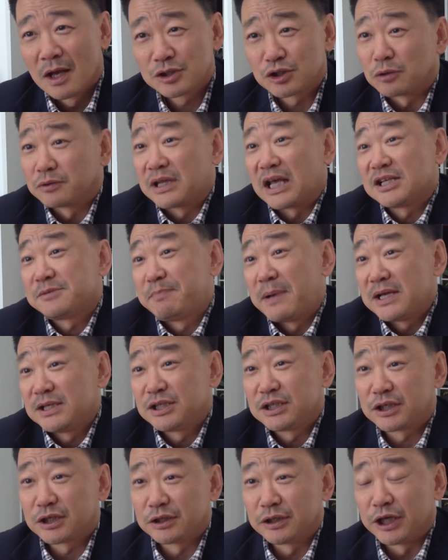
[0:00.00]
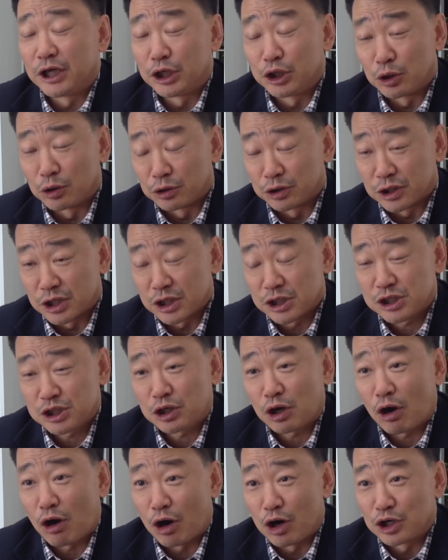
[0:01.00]
So that's basically your
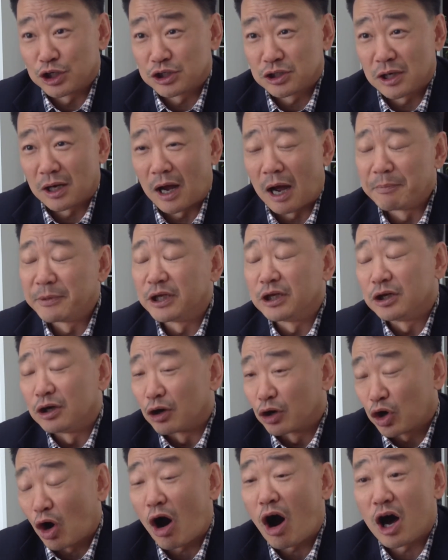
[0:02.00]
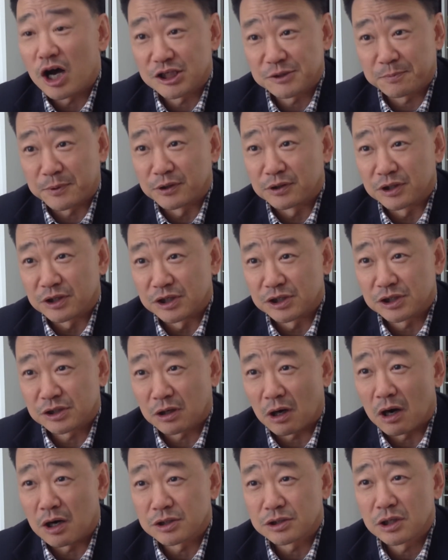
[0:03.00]
discharge, I mean, your cost per
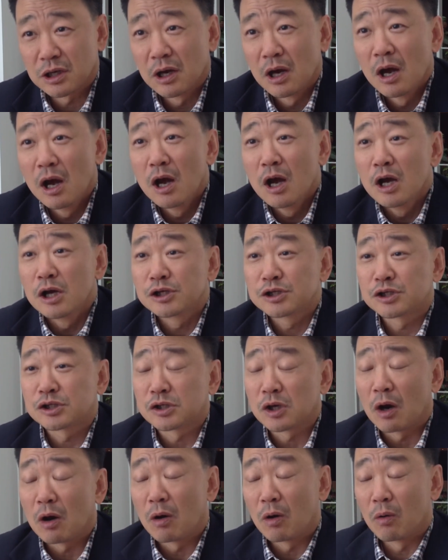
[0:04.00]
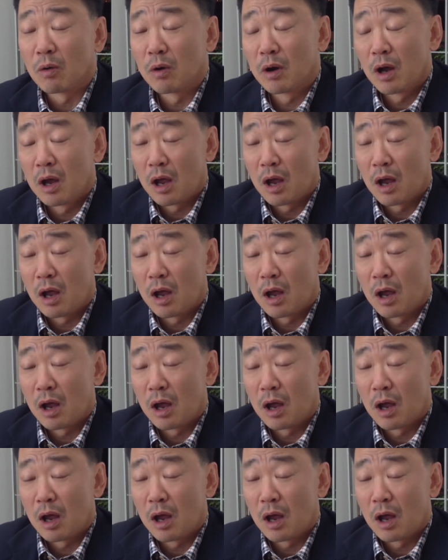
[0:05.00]
discharge. So